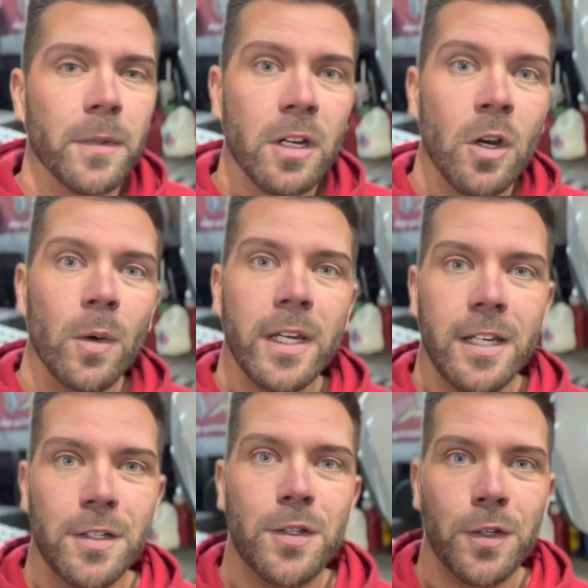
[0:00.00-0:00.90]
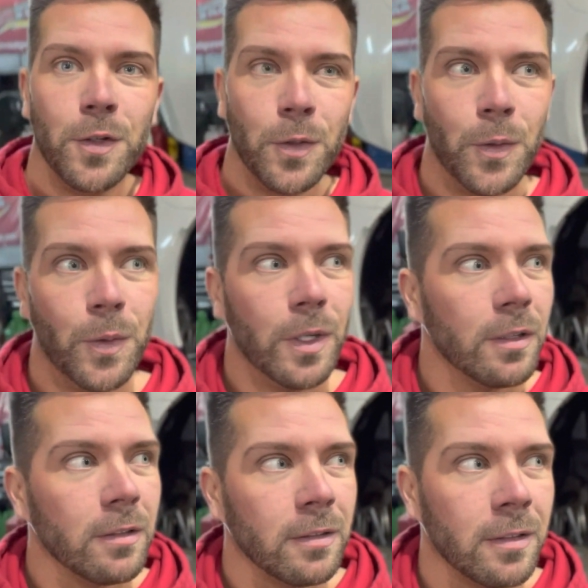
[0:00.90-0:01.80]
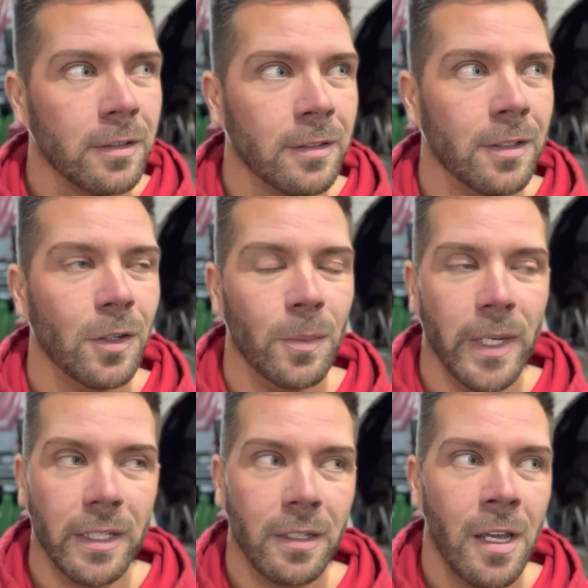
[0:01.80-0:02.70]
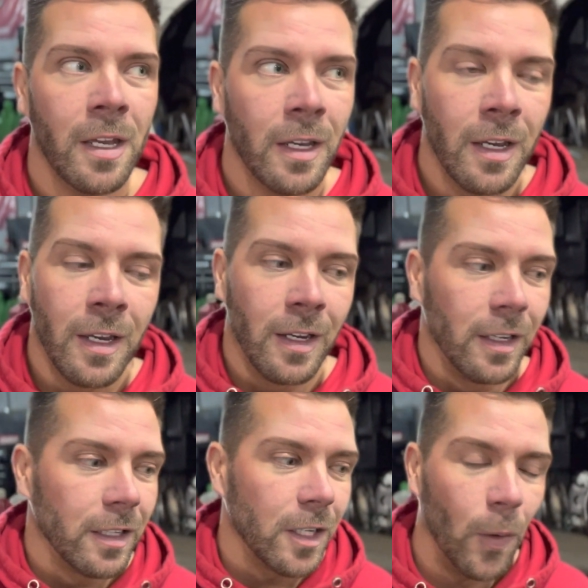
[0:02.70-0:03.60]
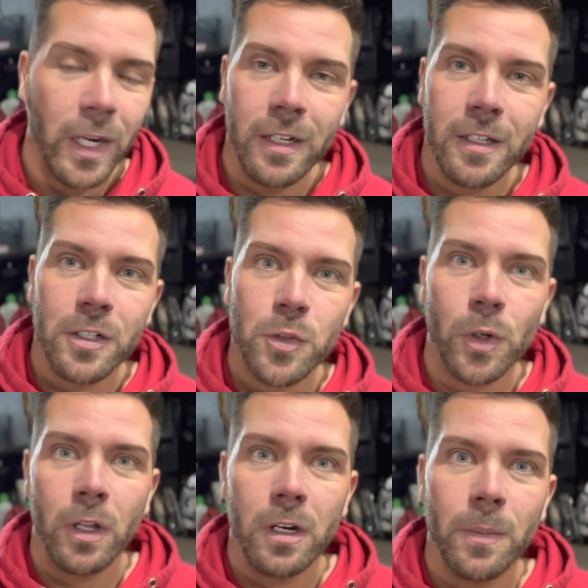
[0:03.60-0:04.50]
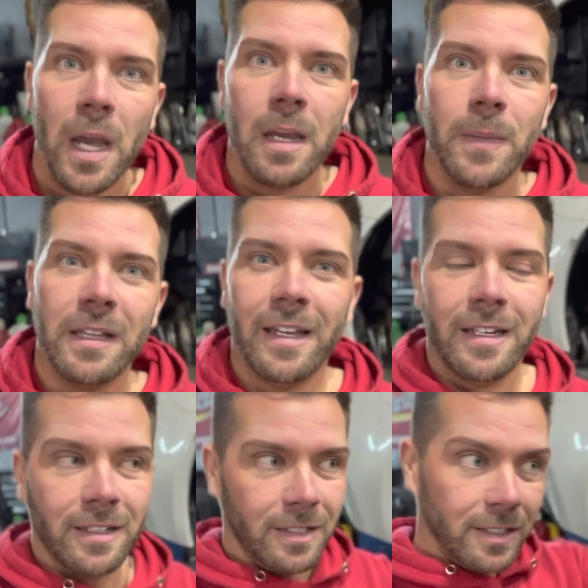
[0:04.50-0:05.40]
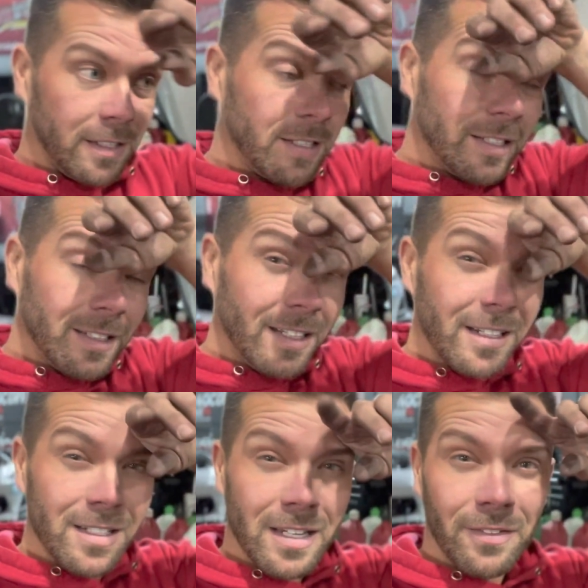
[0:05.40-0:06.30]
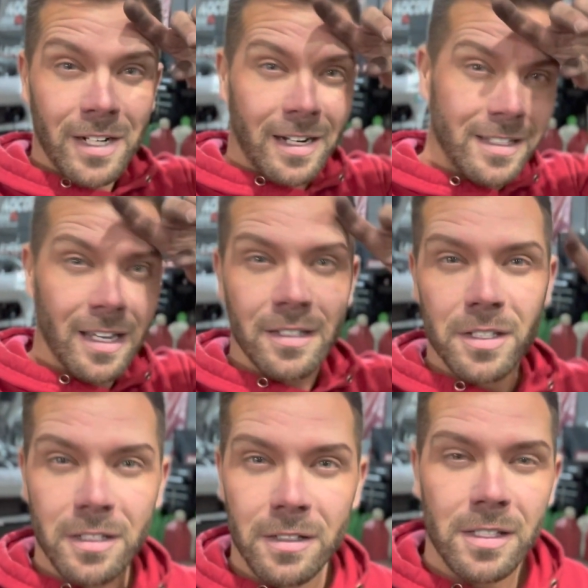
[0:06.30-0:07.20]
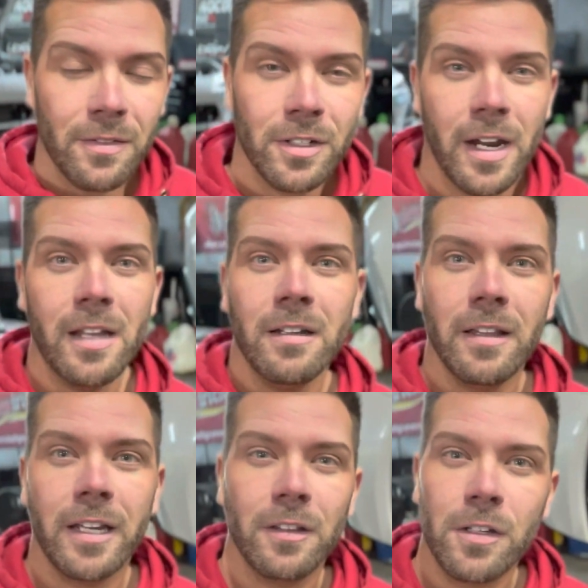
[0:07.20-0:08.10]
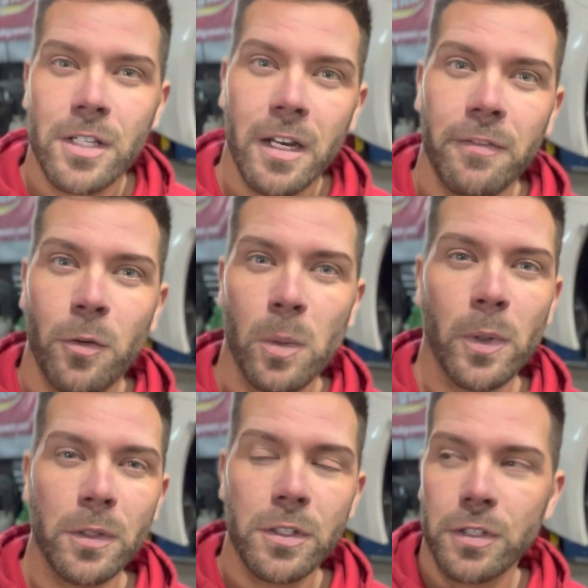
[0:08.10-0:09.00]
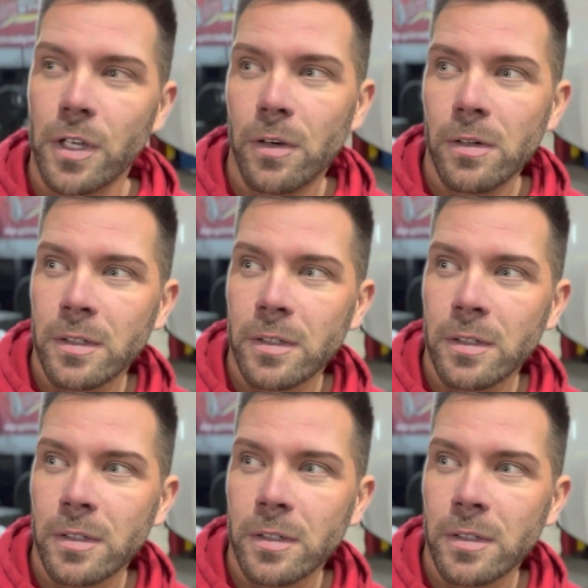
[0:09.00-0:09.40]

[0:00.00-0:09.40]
Going into the control arm, I'm at like a 7 out of 10 still, 7 or 8. Like it looks like 4 bolts or so.